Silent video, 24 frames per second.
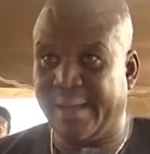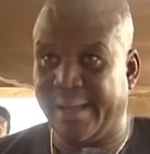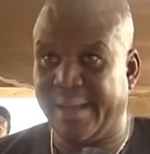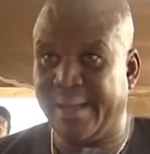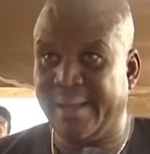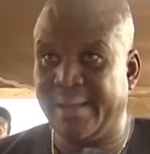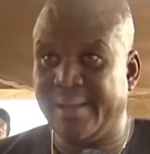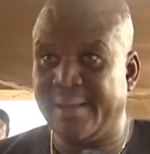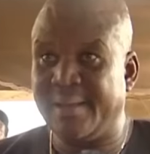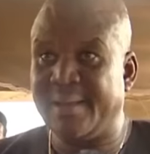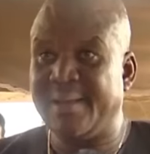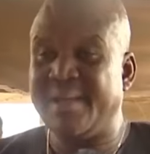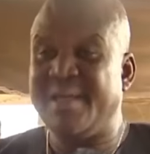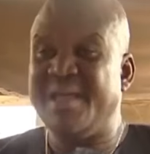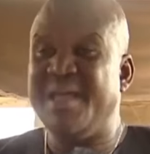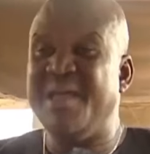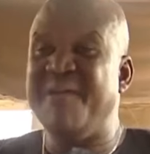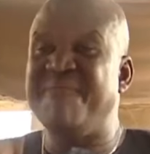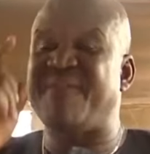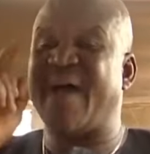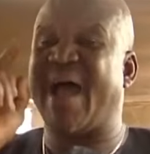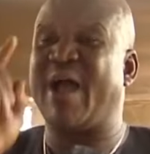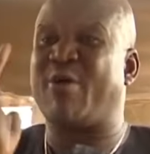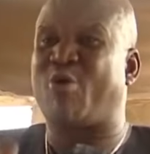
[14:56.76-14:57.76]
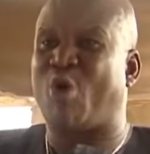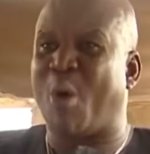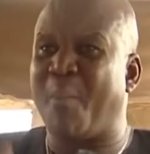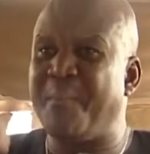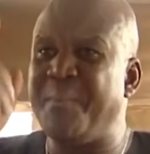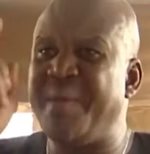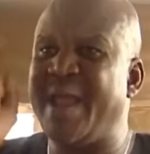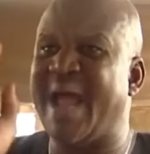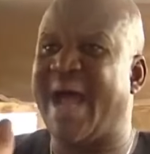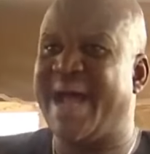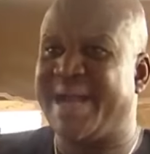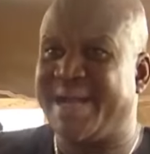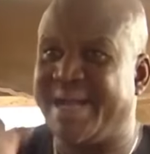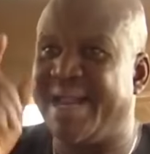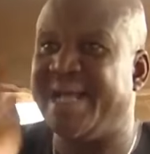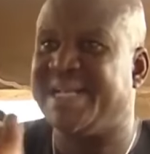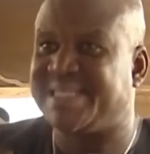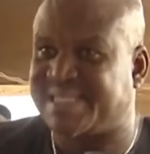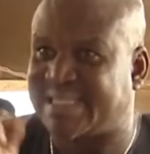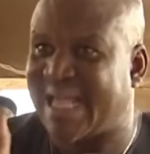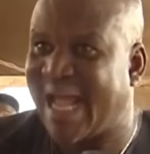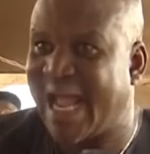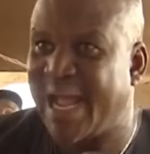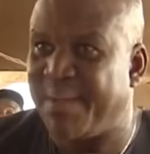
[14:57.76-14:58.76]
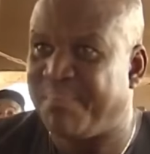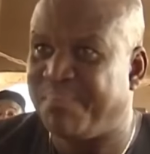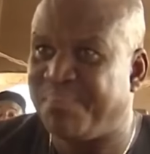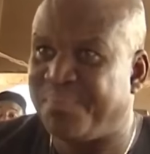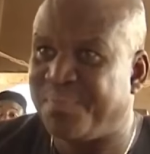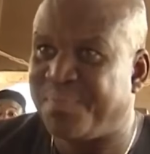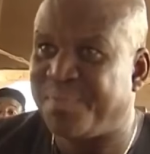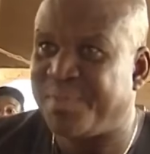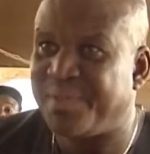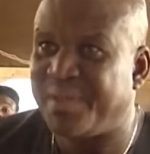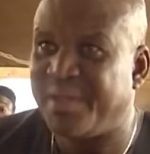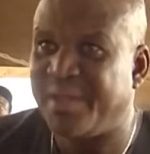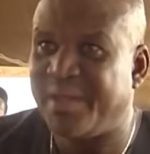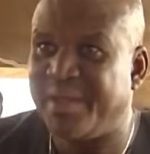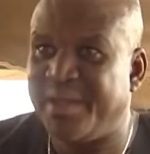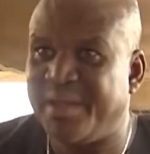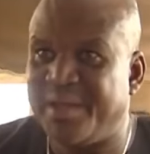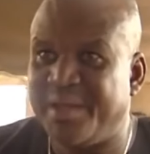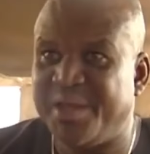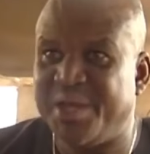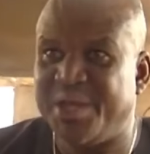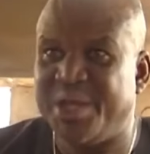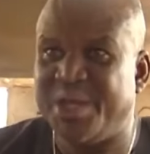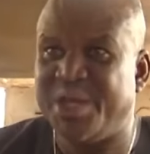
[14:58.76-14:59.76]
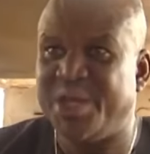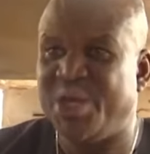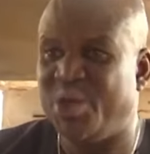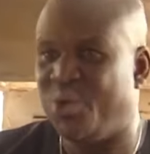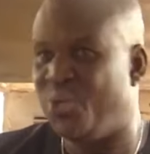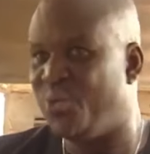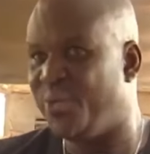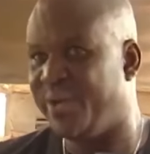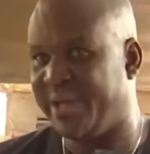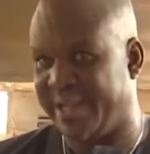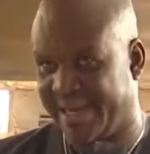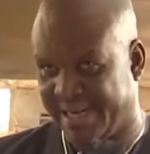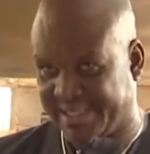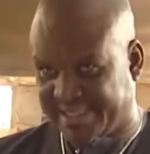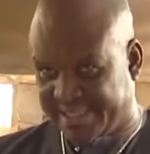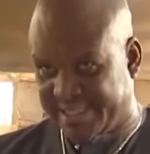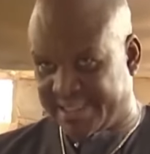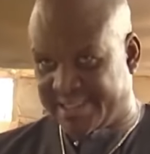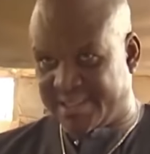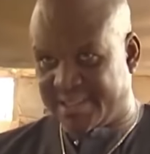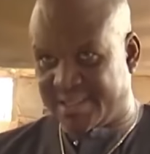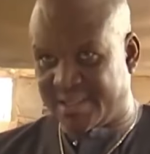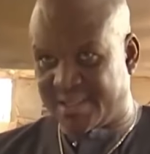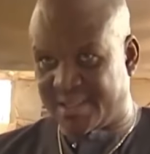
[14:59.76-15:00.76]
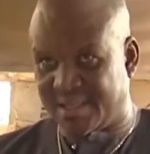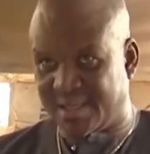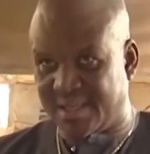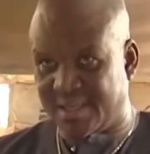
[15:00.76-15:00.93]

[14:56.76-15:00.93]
Eh? If I come here next time, he will regret it.